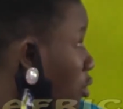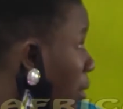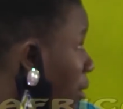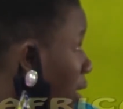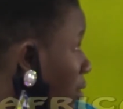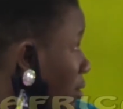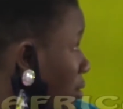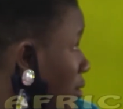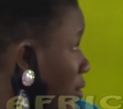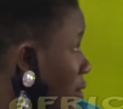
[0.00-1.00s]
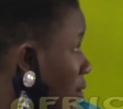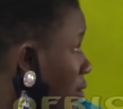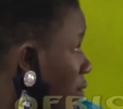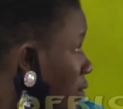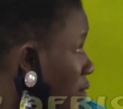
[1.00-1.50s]
to get this.
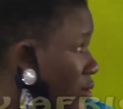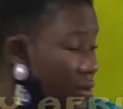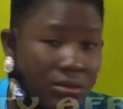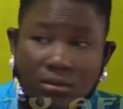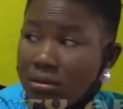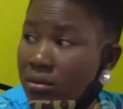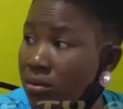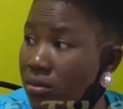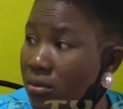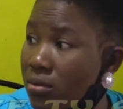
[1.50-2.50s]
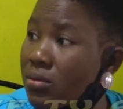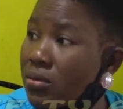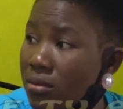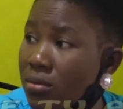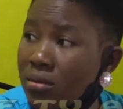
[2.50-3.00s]
And if I can
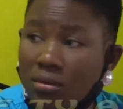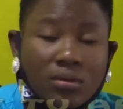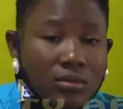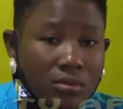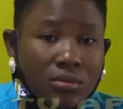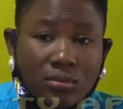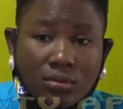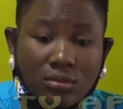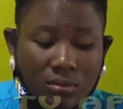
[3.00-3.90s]
get paid,